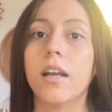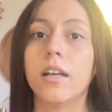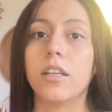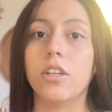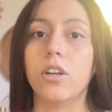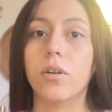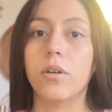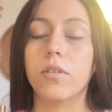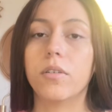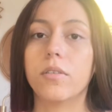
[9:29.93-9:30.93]
you know,
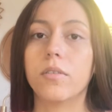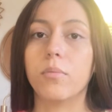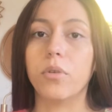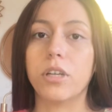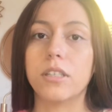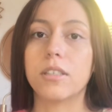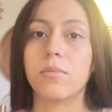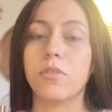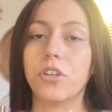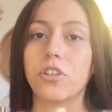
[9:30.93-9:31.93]
bring some
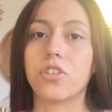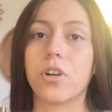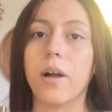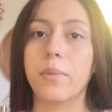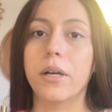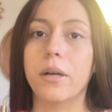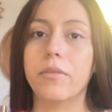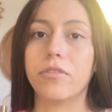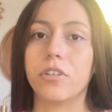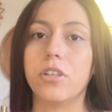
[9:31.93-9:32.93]
of your trauma up
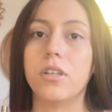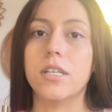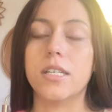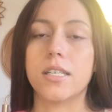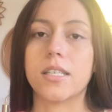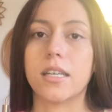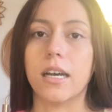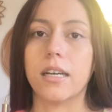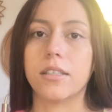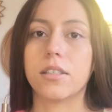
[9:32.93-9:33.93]
for you to
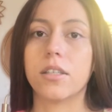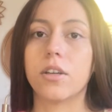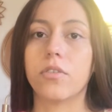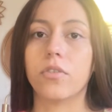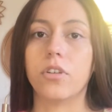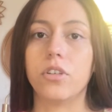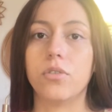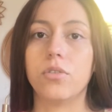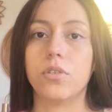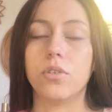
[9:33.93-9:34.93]
discuss, for you
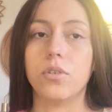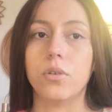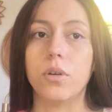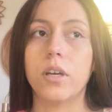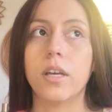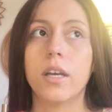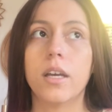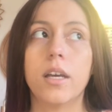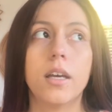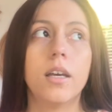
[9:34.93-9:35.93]
to
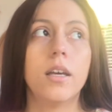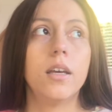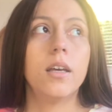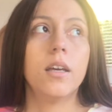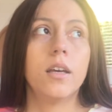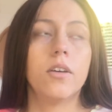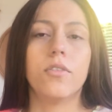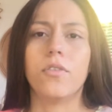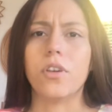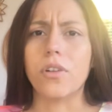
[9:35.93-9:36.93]

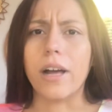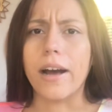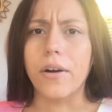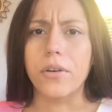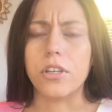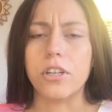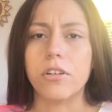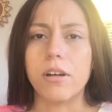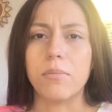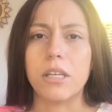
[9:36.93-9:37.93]
feel out, you know
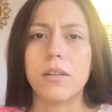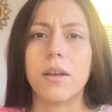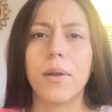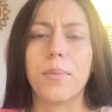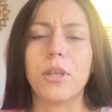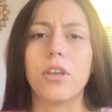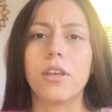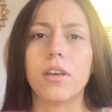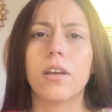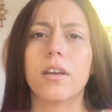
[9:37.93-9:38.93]
what I mean? But
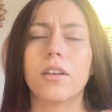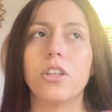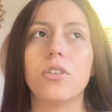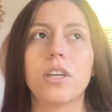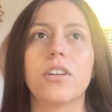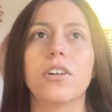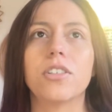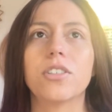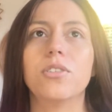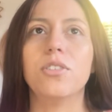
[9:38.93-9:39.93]
you can
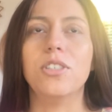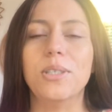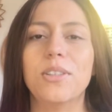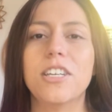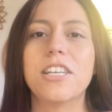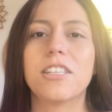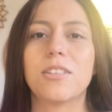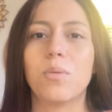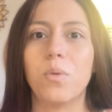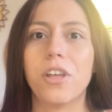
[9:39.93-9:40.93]
also do
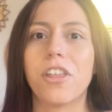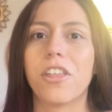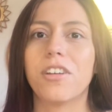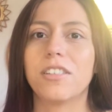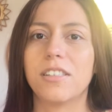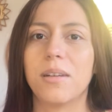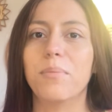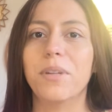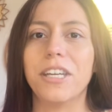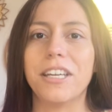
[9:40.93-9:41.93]
this with
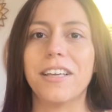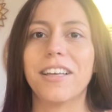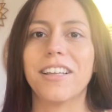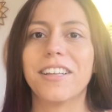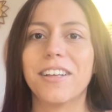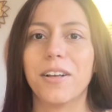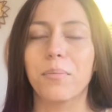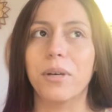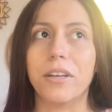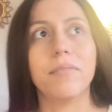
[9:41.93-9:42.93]
somebody,
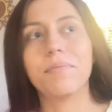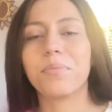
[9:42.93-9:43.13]
but